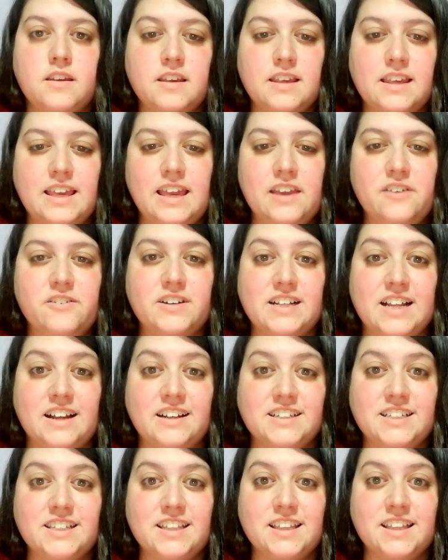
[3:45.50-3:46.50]
Okay, we're
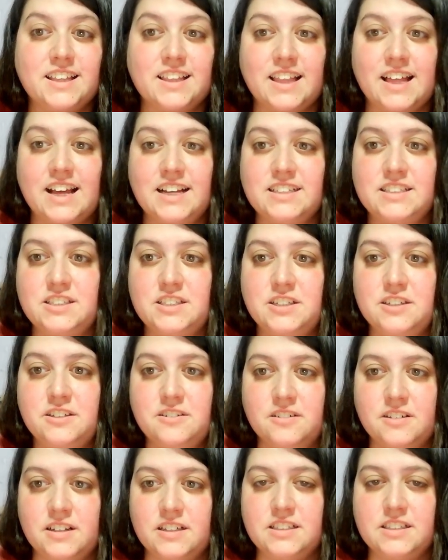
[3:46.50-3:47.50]
down to the last two.
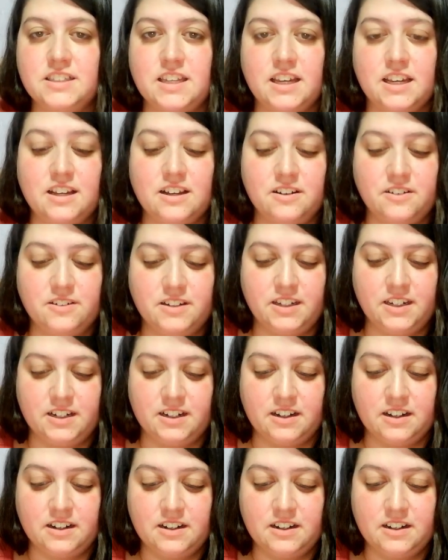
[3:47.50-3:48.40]
Let's get going here.